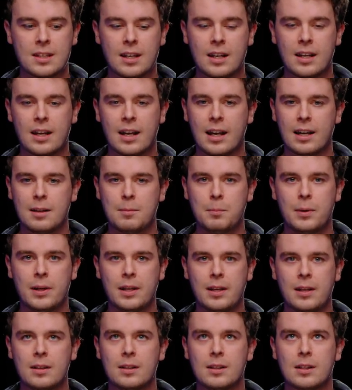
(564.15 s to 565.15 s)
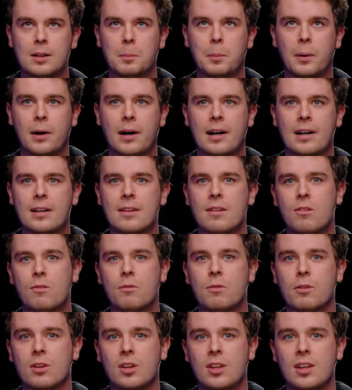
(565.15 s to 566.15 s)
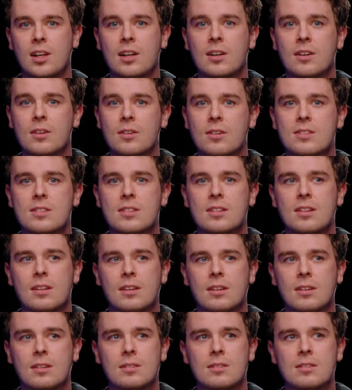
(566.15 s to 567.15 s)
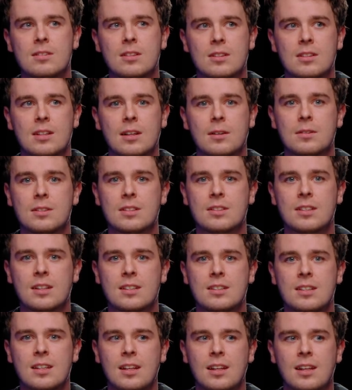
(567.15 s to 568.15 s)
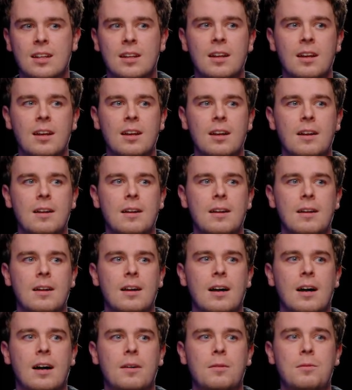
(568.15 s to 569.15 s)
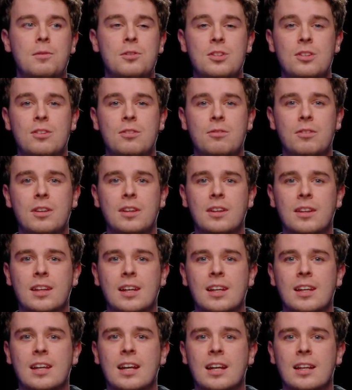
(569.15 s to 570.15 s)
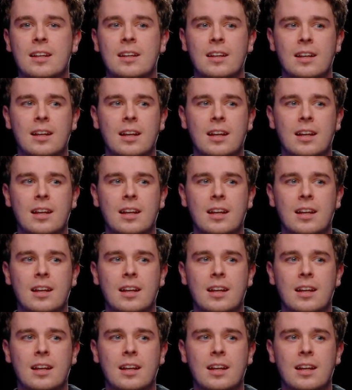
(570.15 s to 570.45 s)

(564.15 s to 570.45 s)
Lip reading: that had been on pause for years, since I was 16, I was just feeling again,